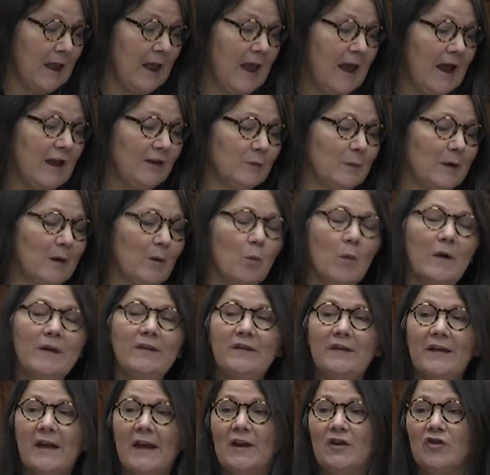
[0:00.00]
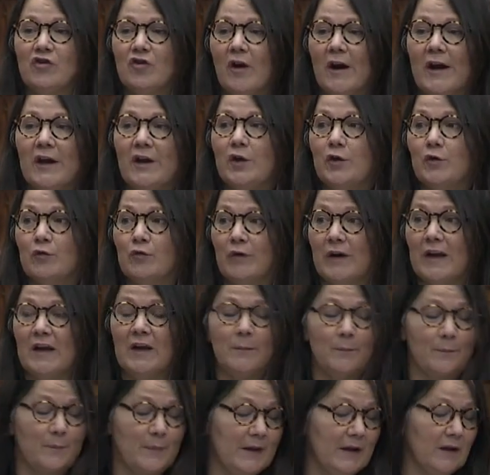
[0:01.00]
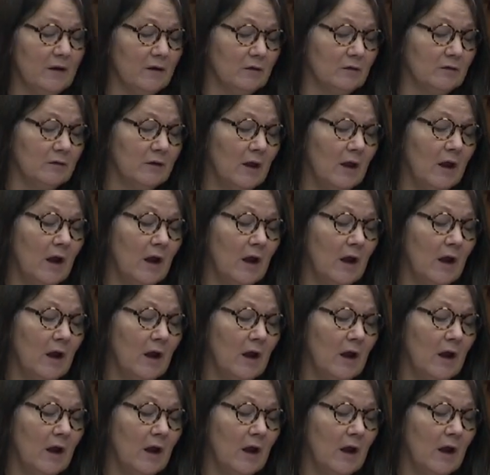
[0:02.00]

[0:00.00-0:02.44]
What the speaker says: as we are once again trying to rebuild